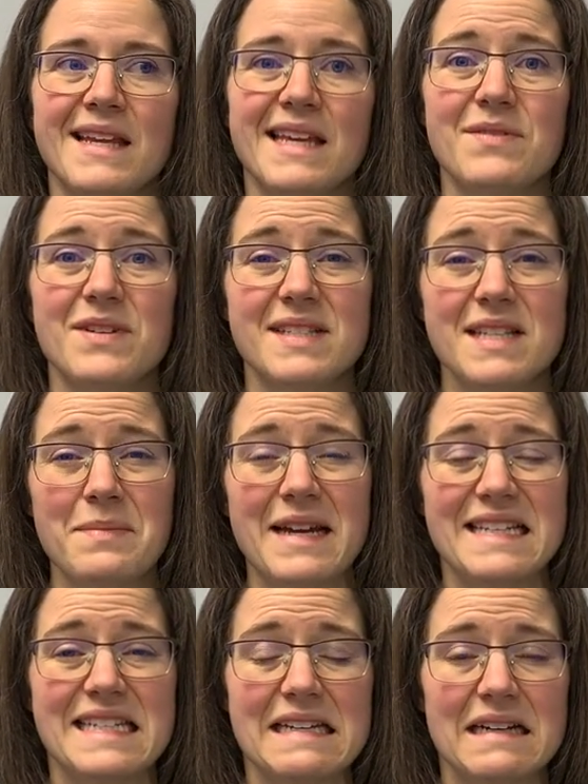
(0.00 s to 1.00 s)
give us some
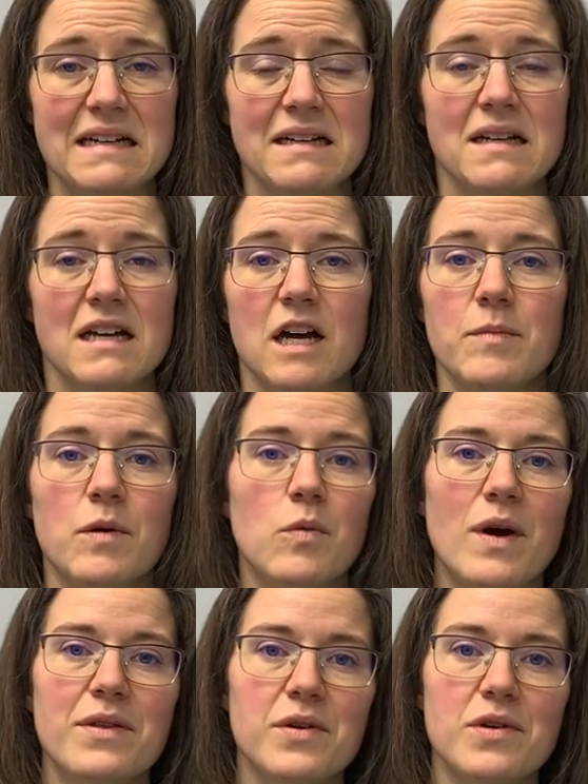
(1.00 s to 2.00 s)
idea about
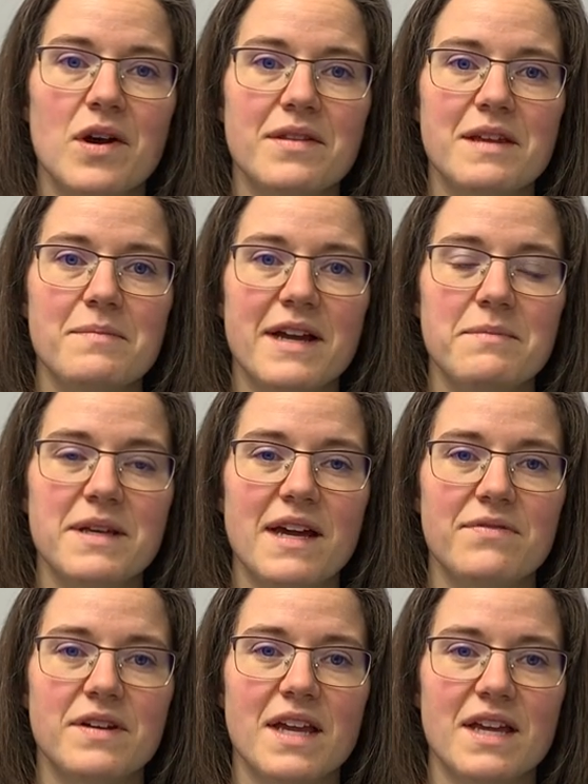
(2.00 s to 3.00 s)
whether or not they might be
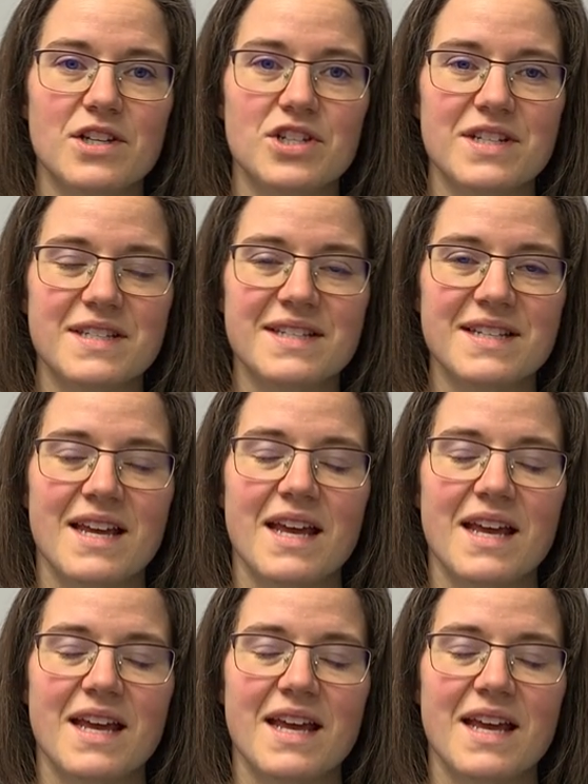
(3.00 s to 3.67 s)
efficacious.